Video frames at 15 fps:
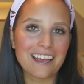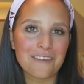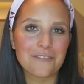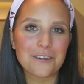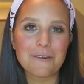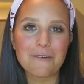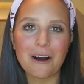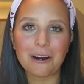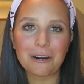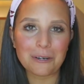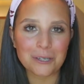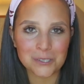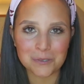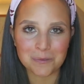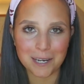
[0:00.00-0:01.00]
If you are
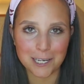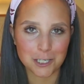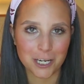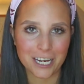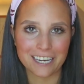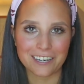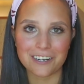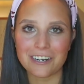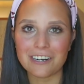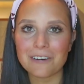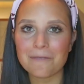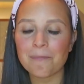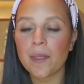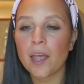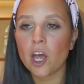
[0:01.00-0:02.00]
new to my
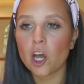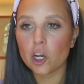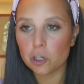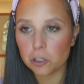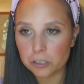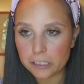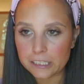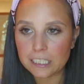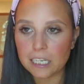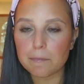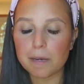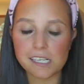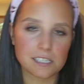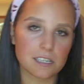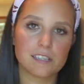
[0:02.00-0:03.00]
channel, currently
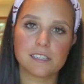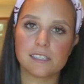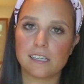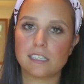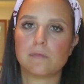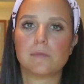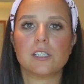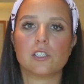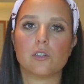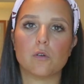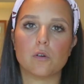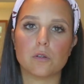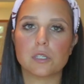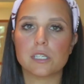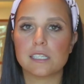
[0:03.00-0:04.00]
my son is six months
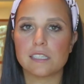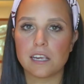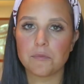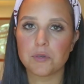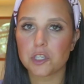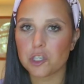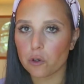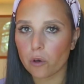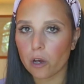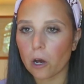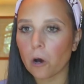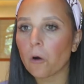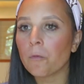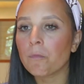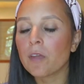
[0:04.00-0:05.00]
old. His name is
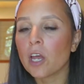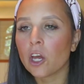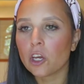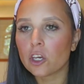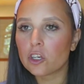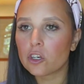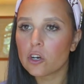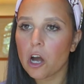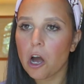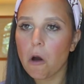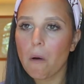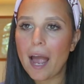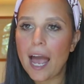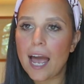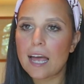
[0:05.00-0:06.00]
Hugo. Hugo
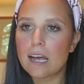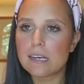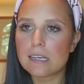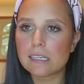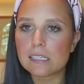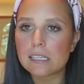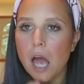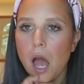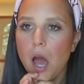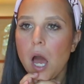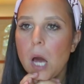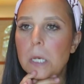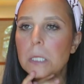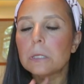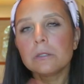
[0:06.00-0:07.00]
has
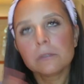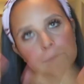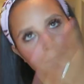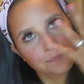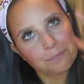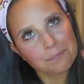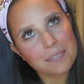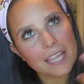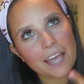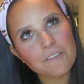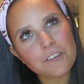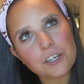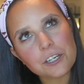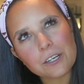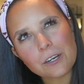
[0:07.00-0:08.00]

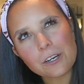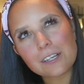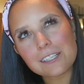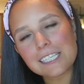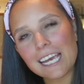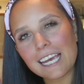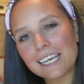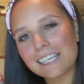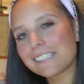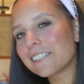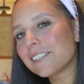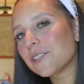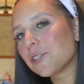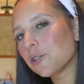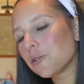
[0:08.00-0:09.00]
never taken
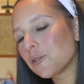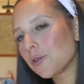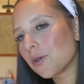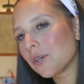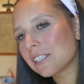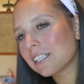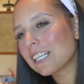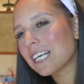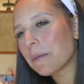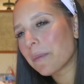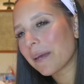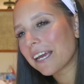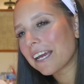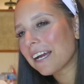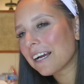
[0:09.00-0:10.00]
to
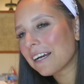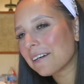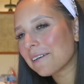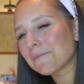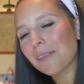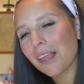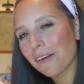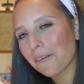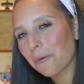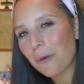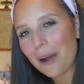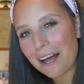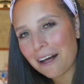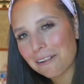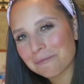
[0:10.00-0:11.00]
sleeping
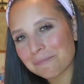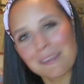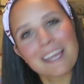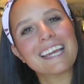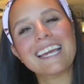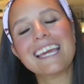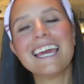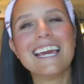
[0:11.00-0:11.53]
well, he's